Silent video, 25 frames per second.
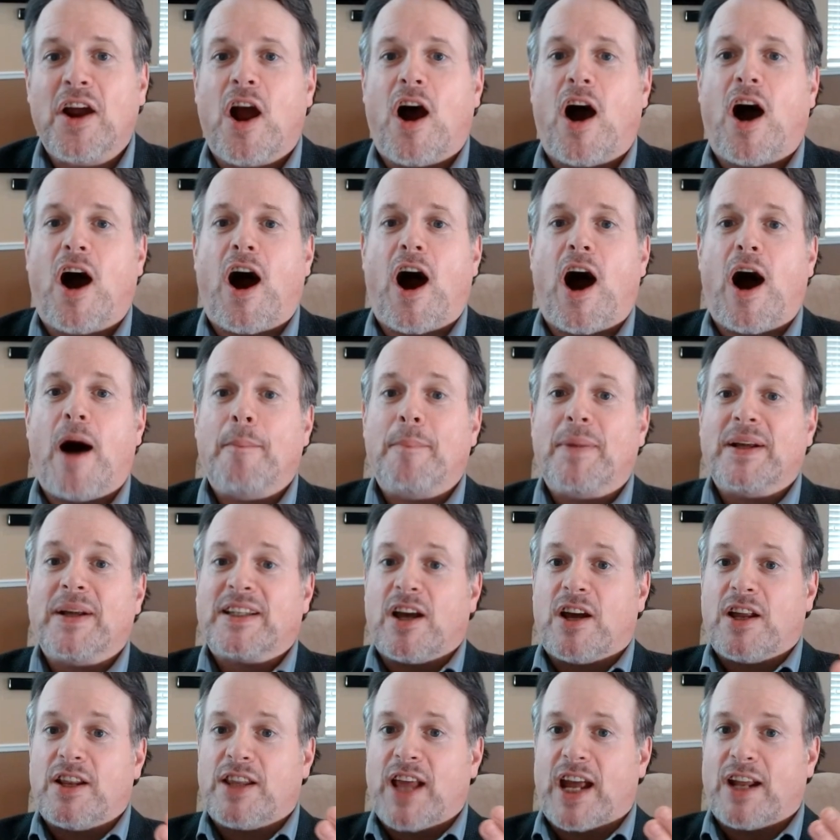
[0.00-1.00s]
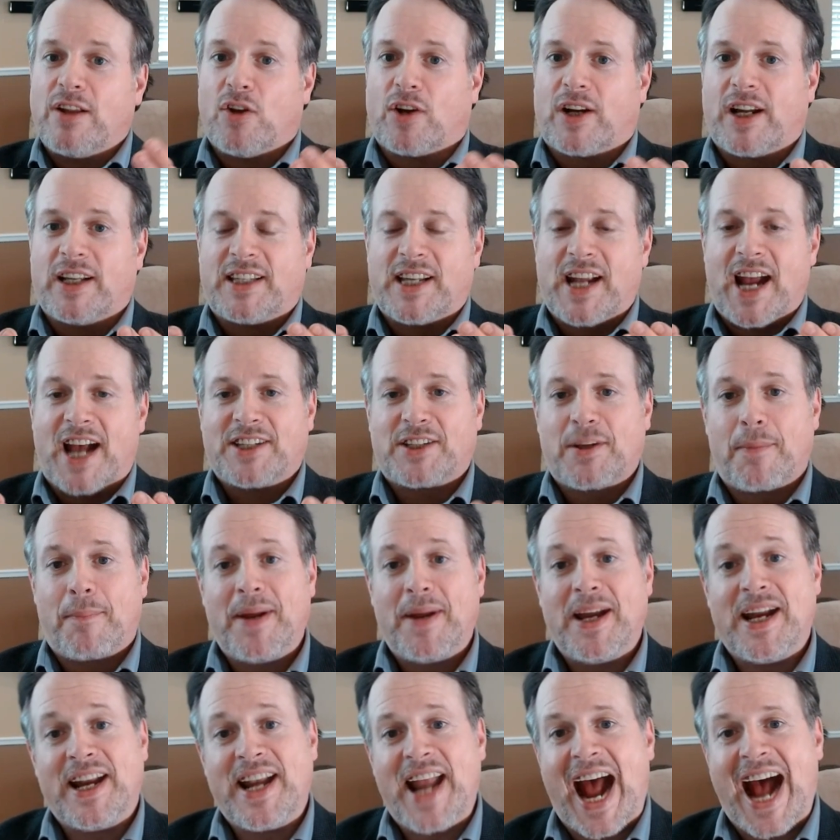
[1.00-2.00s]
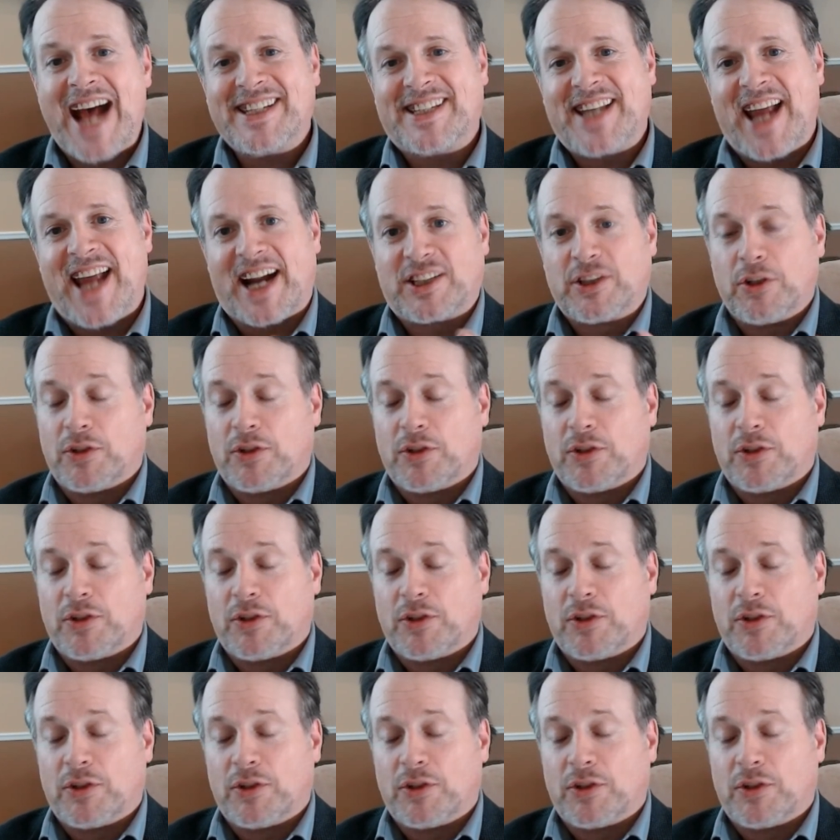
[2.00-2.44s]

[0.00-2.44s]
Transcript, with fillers: Uh, but the, they look at the S&P and NASDAQ.